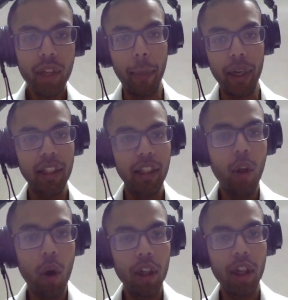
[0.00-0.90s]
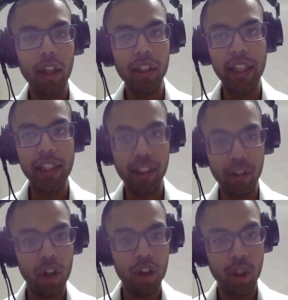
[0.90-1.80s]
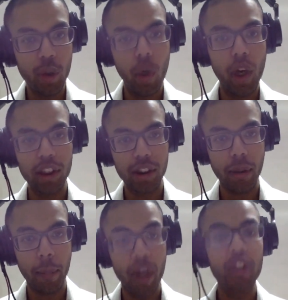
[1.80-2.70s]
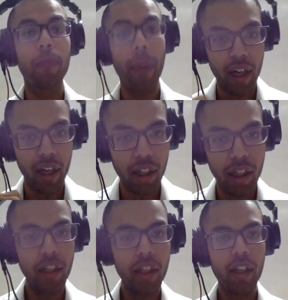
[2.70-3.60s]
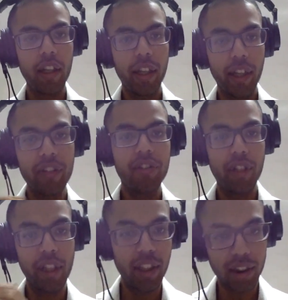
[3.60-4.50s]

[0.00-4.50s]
But in the long run, the technology works much better in the